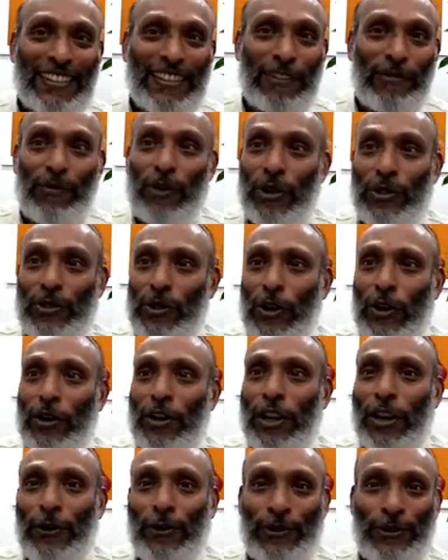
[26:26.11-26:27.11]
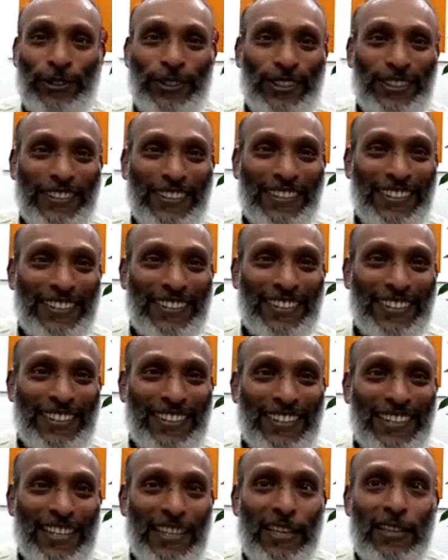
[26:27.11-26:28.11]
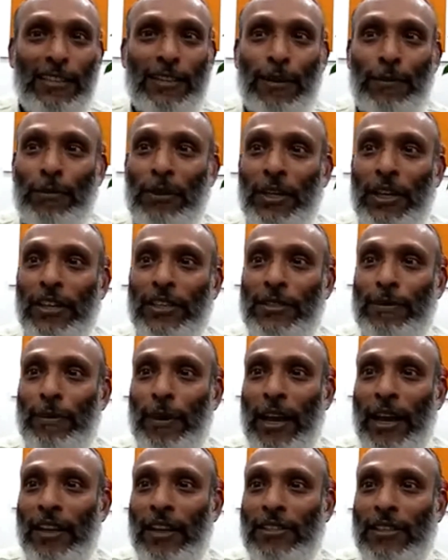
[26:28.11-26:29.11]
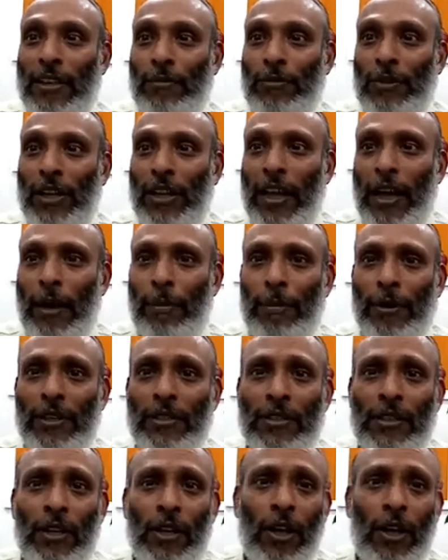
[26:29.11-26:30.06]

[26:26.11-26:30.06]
Because you're not alone. Some years back, something happens.